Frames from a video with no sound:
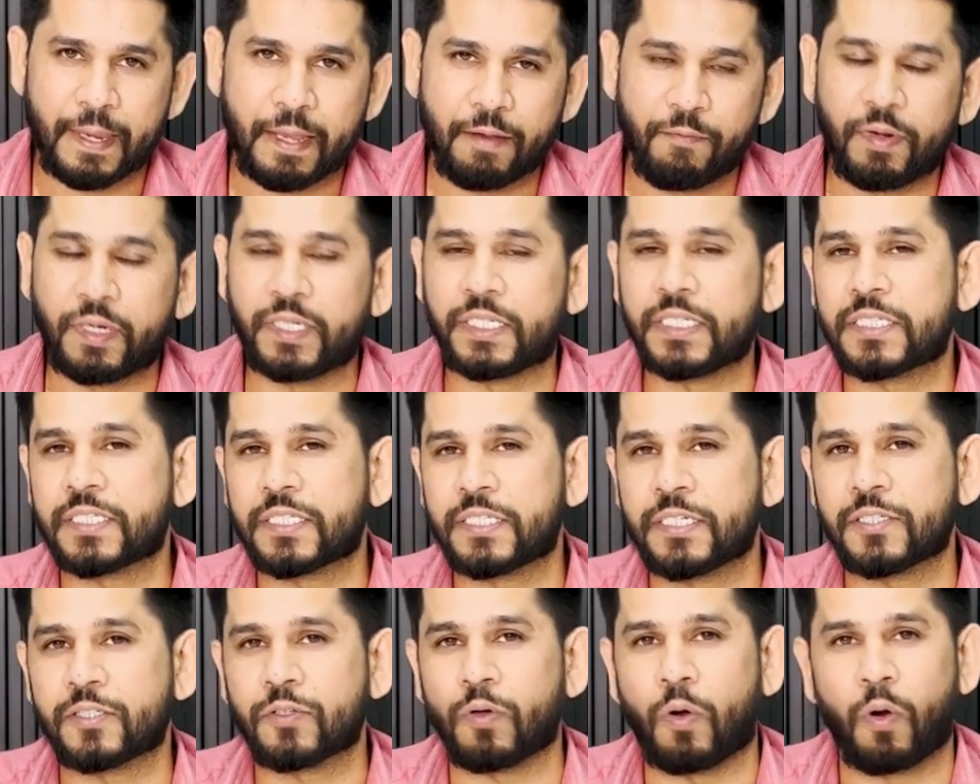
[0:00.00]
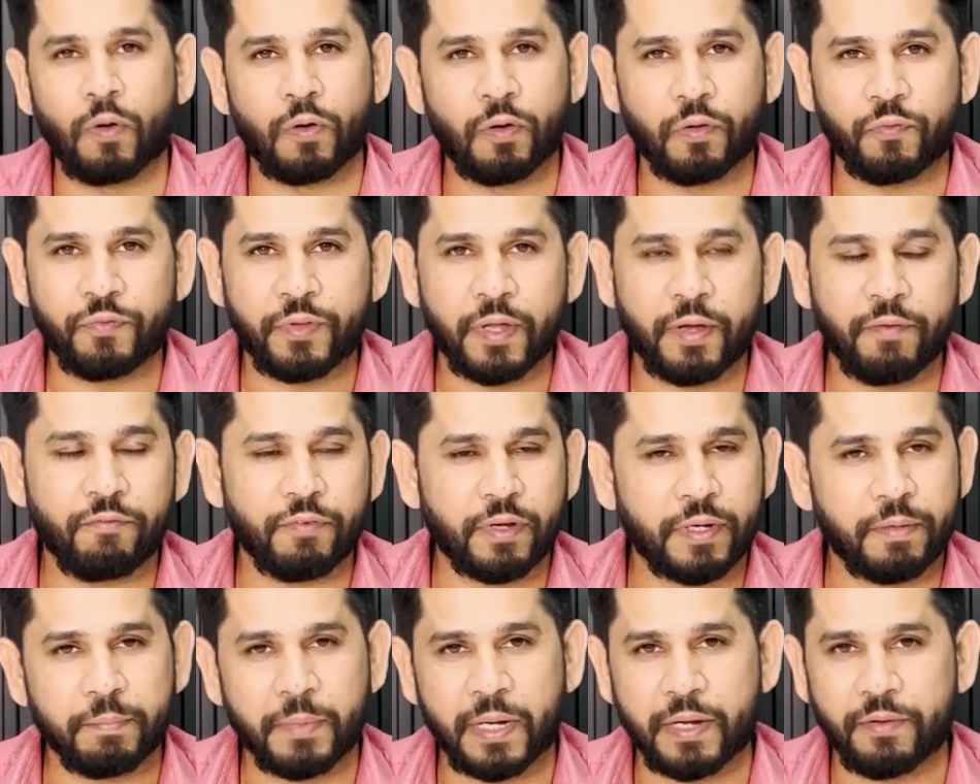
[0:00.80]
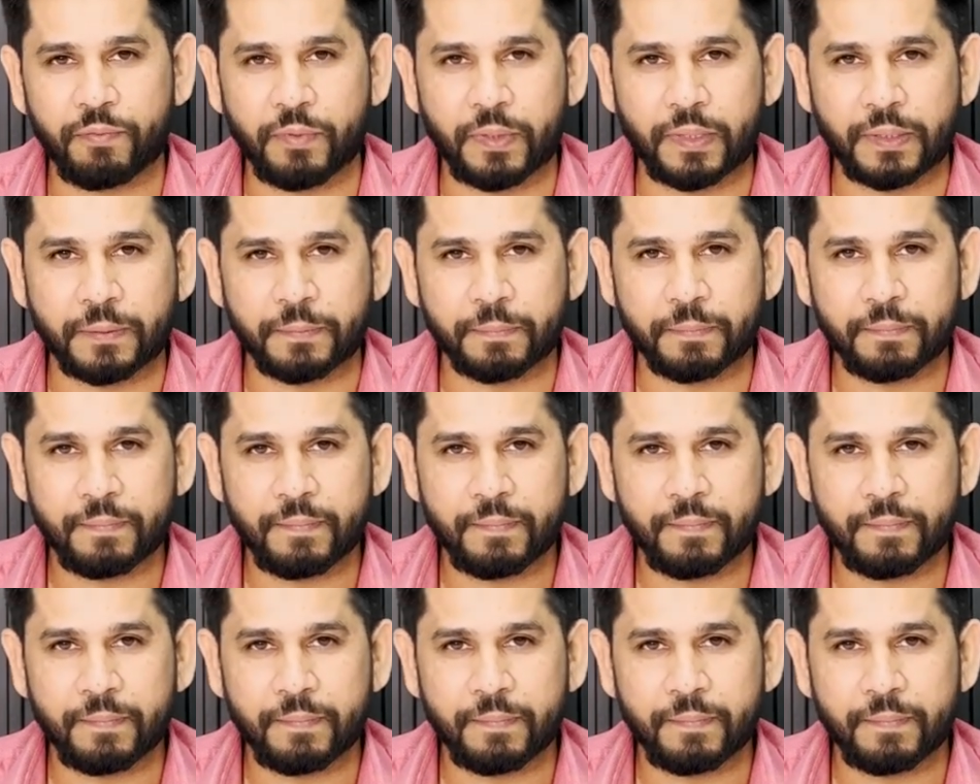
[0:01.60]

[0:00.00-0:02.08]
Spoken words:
We'll discuss all of them one by one.